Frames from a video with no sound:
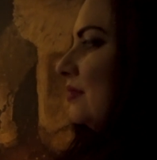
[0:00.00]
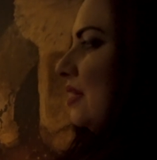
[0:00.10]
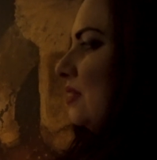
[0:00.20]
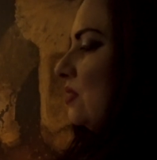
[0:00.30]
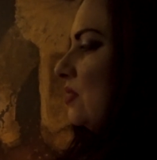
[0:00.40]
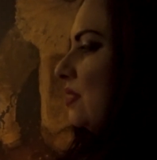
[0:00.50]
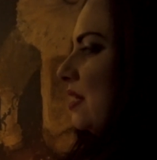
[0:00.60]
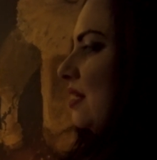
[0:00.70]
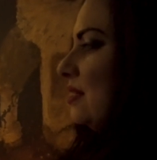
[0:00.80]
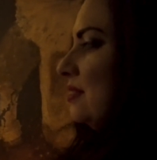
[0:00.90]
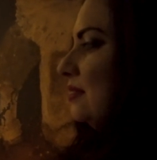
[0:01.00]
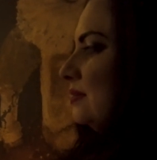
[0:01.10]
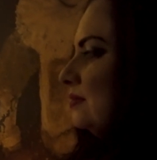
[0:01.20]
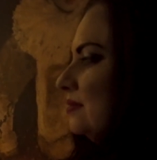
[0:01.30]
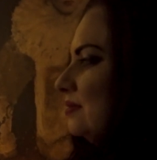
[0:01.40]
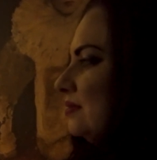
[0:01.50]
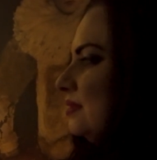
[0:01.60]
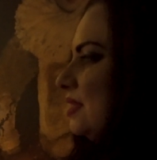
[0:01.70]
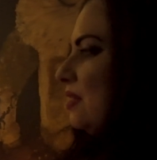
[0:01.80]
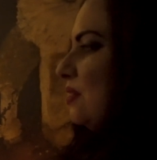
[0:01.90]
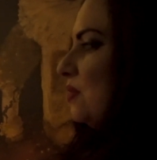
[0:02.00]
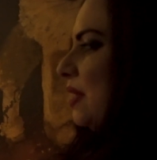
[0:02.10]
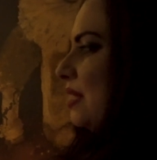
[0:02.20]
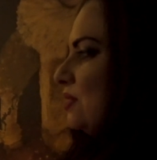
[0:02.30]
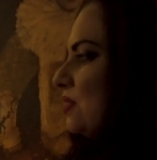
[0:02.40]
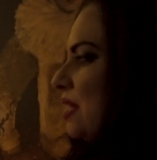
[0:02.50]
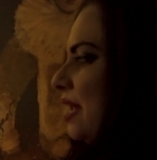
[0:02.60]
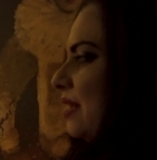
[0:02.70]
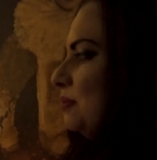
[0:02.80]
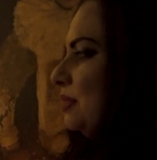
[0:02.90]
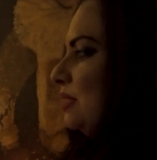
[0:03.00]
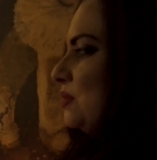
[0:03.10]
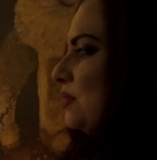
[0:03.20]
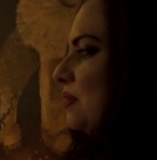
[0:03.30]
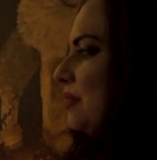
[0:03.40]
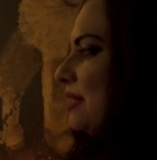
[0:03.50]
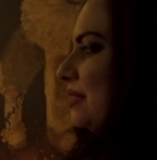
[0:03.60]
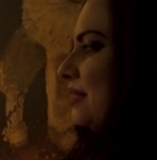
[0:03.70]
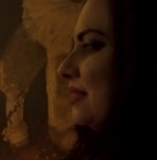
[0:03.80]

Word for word: Are you still there? Can you raise your hand, please, real quick?